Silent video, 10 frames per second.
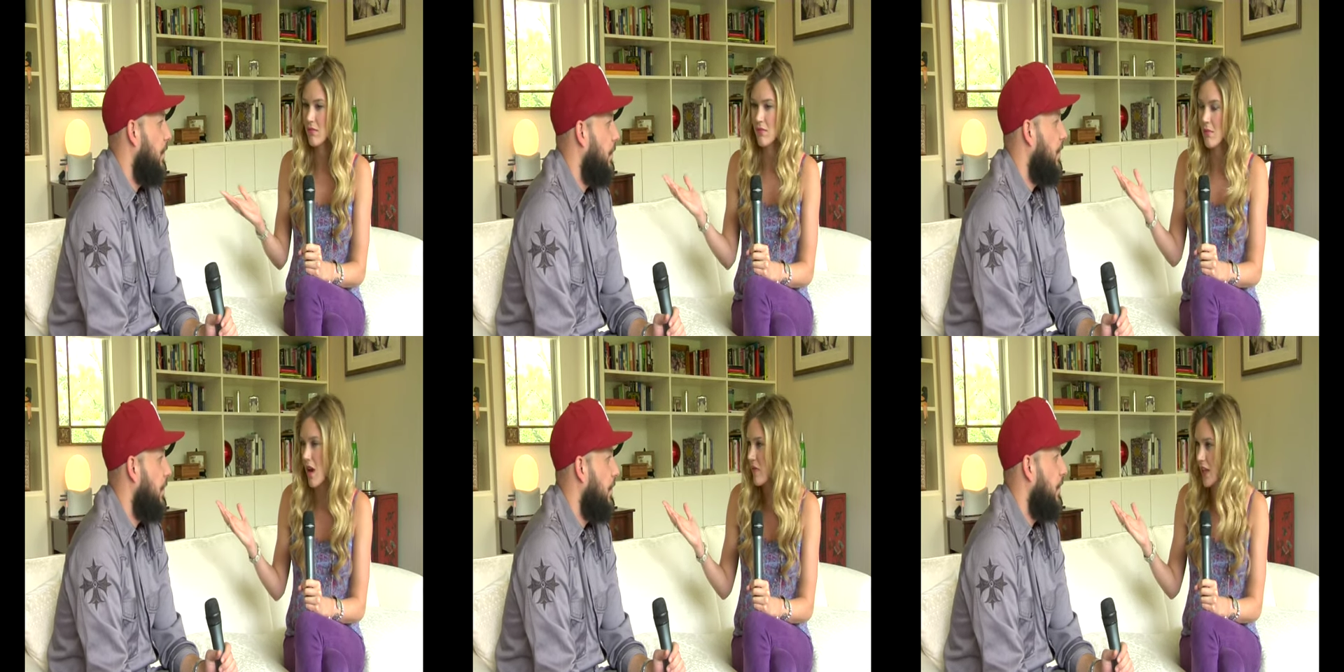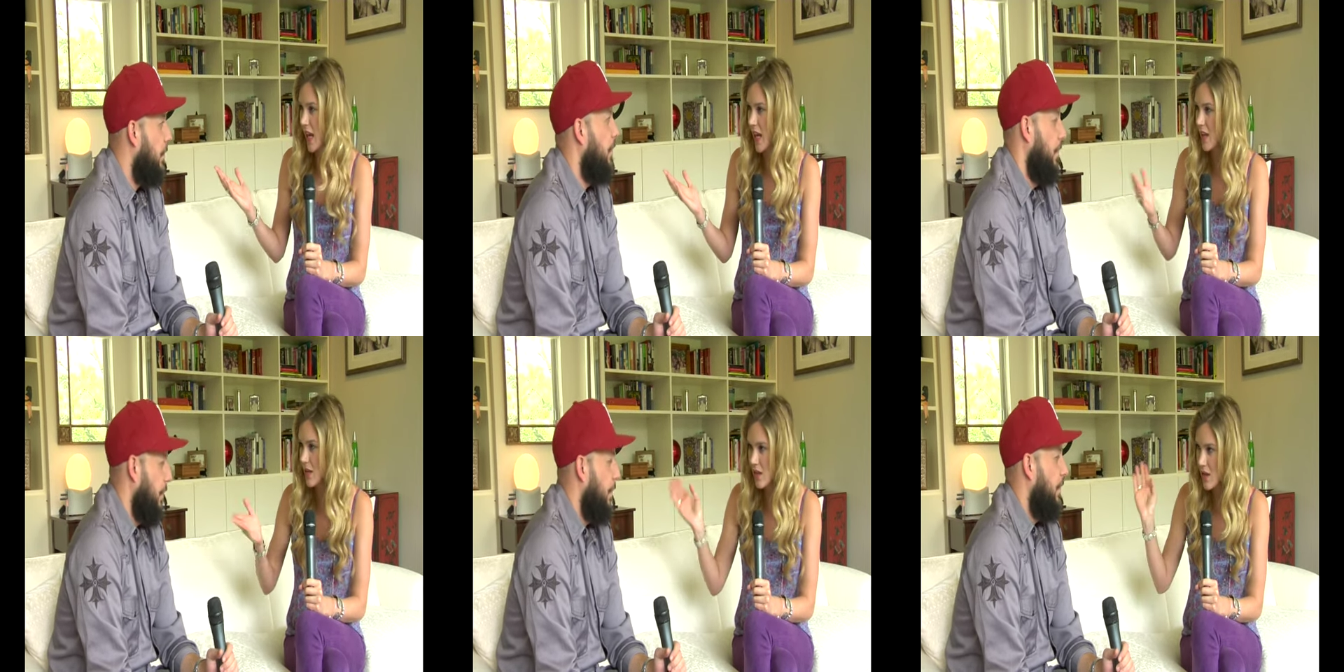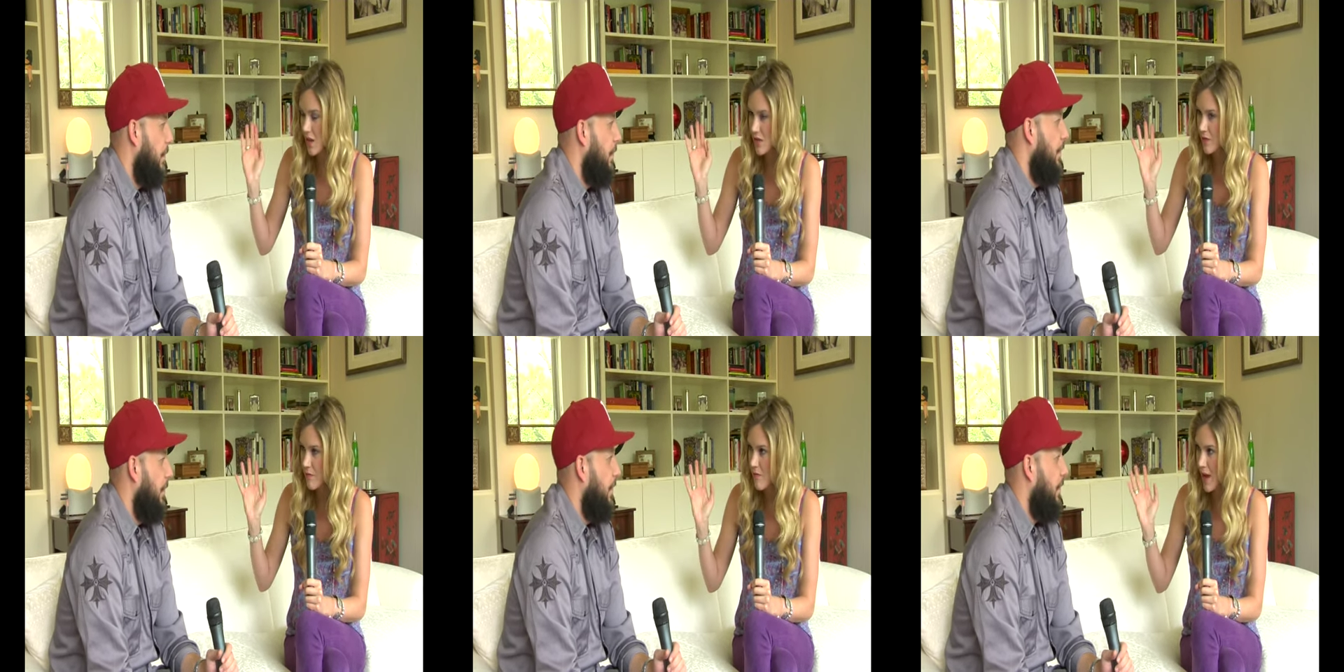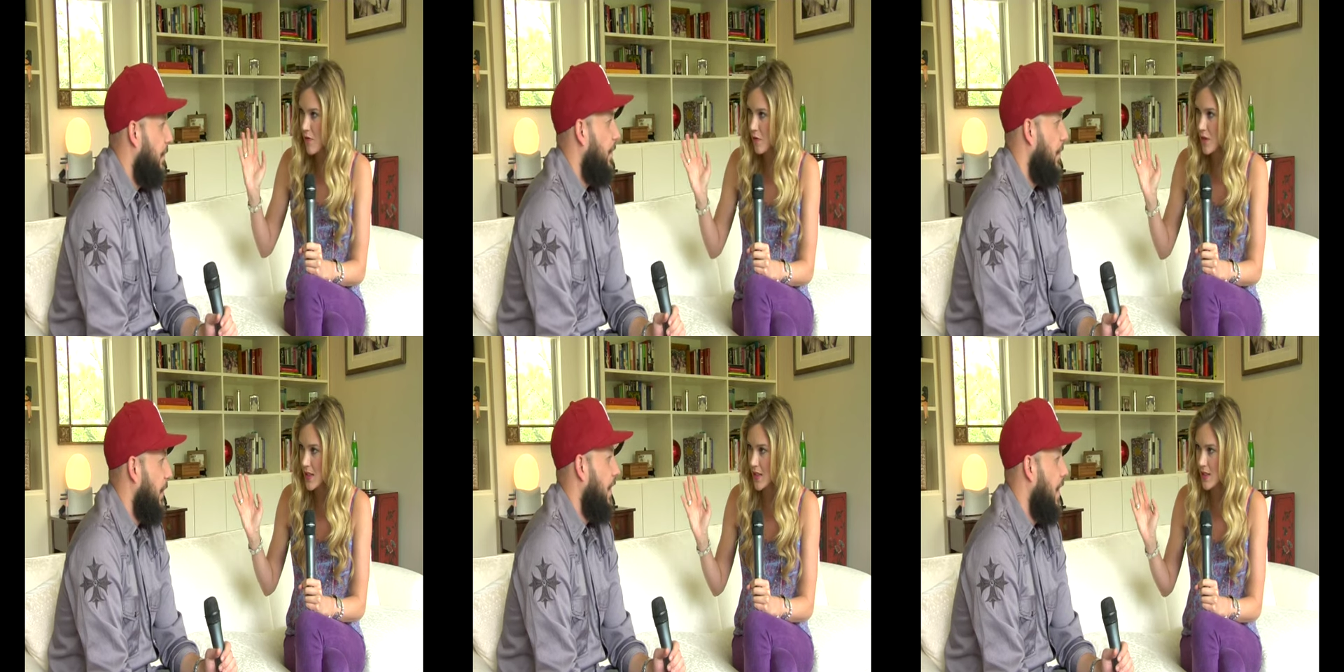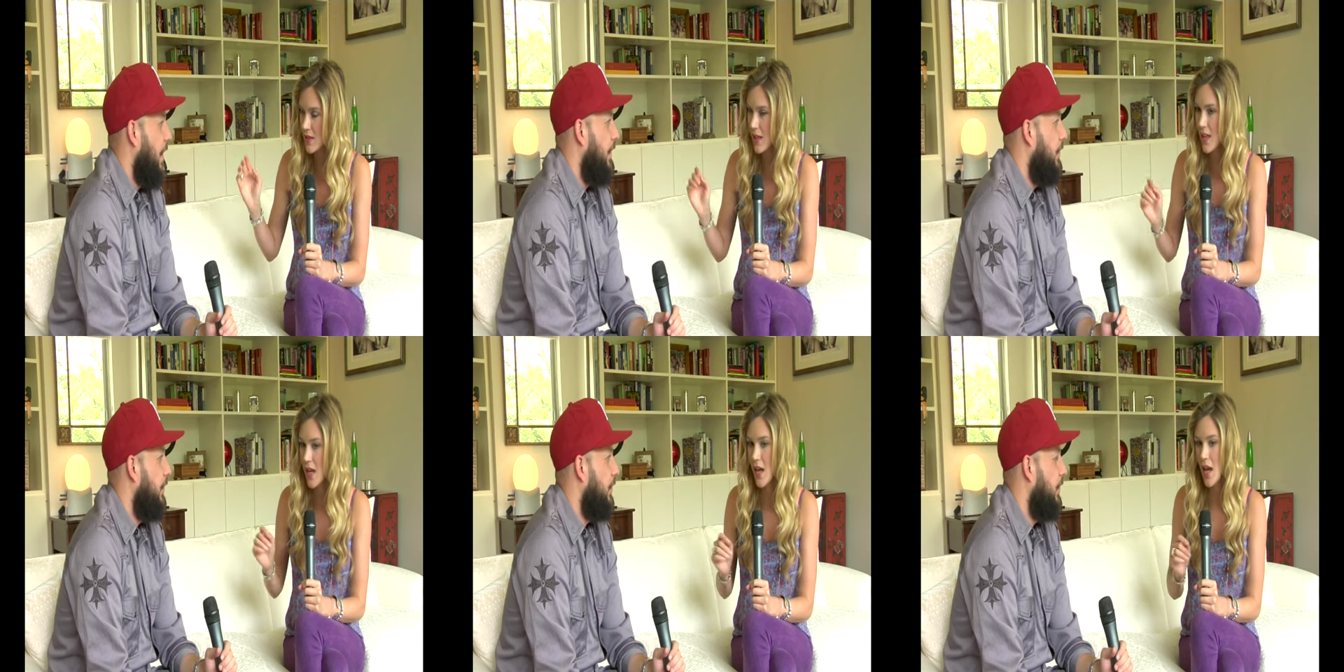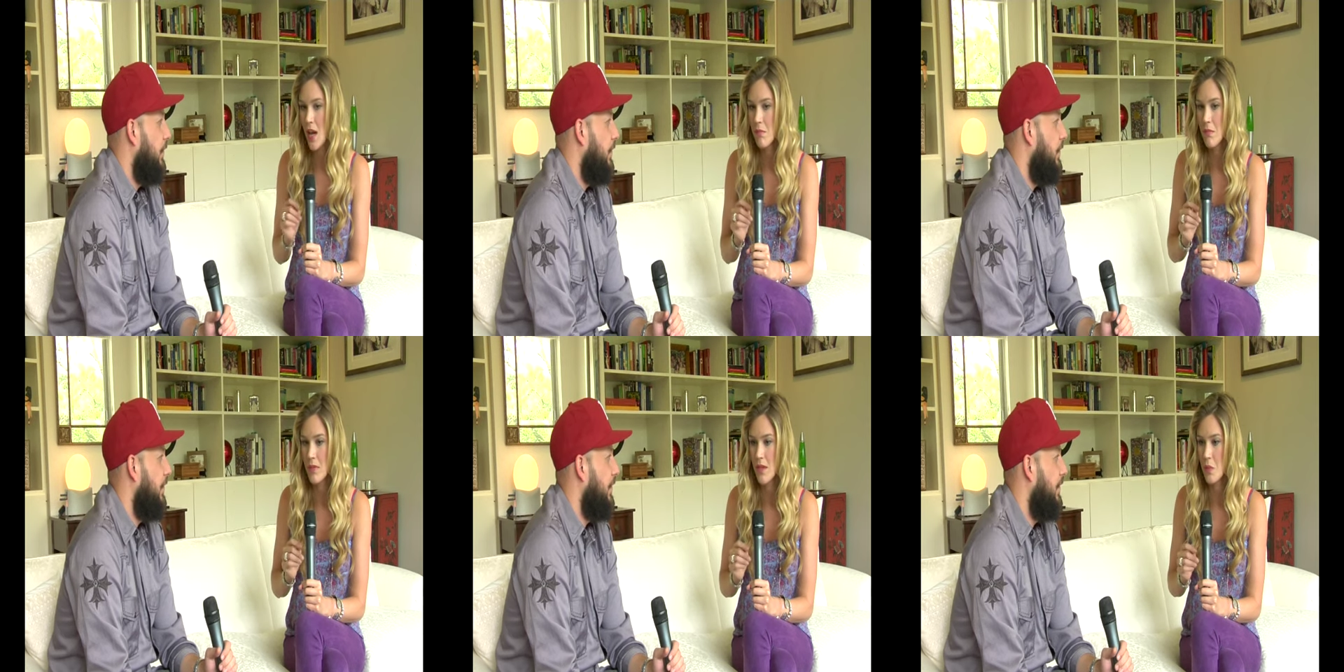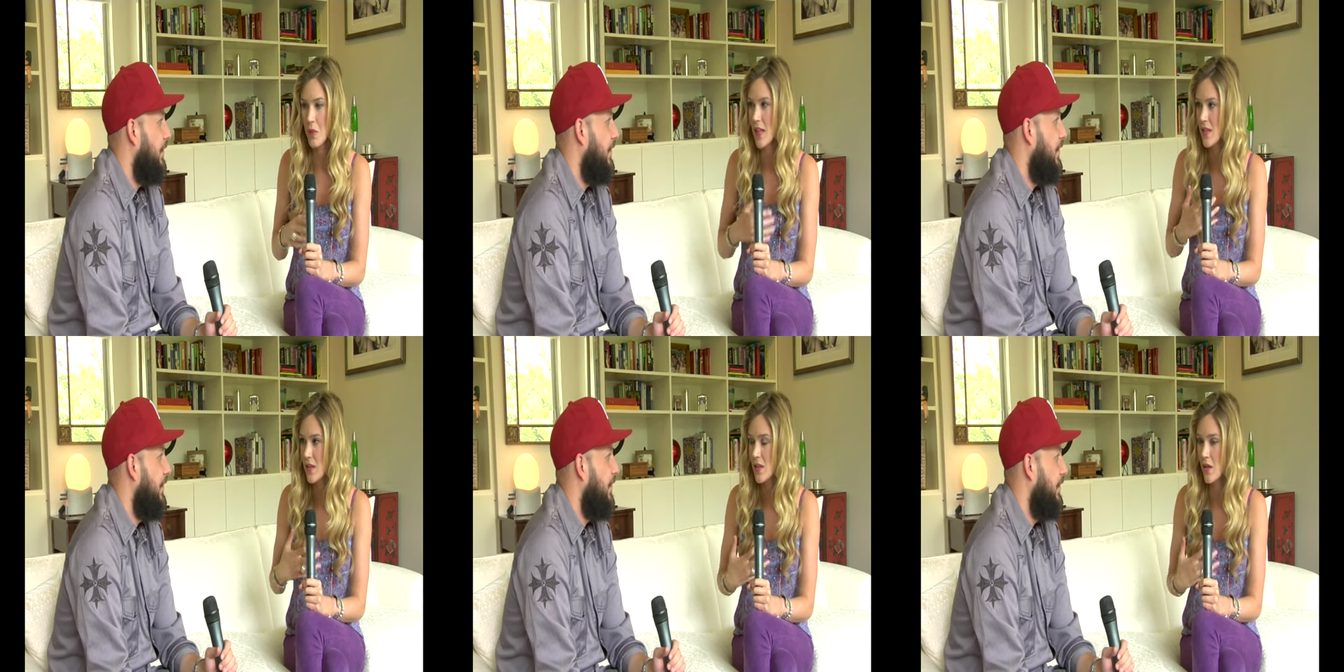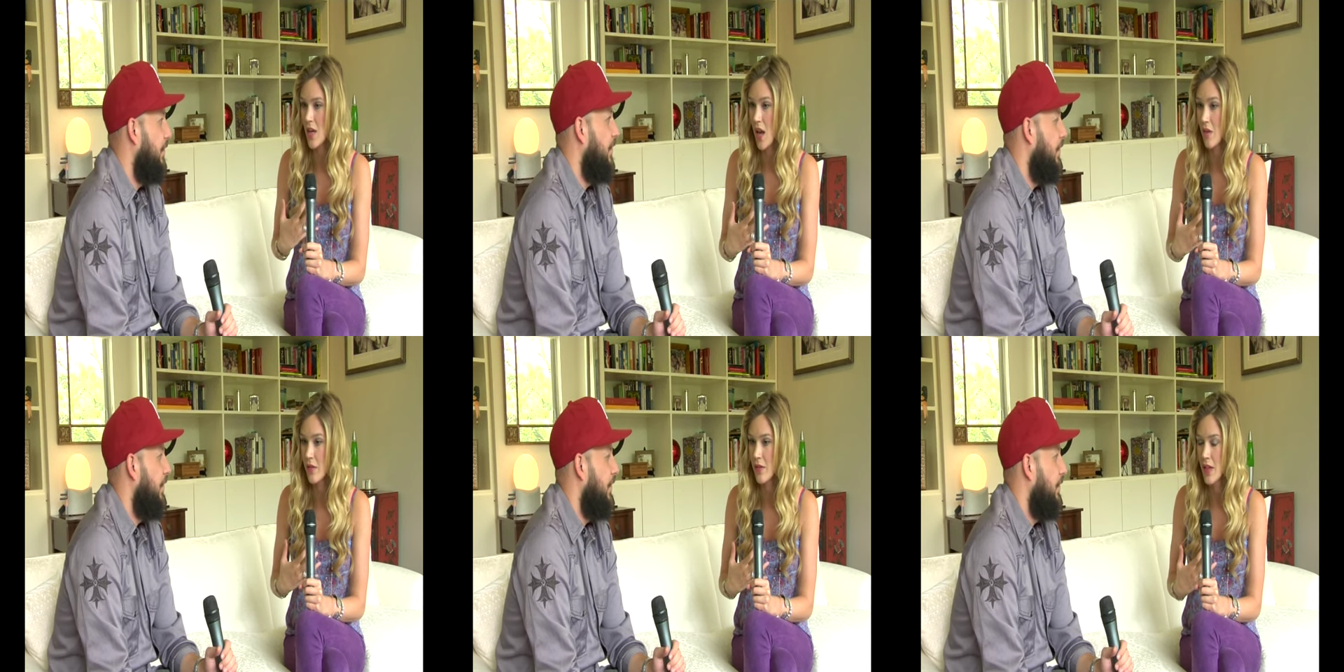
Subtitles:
Marvin Gaye, loads of male voices that we listen to and love.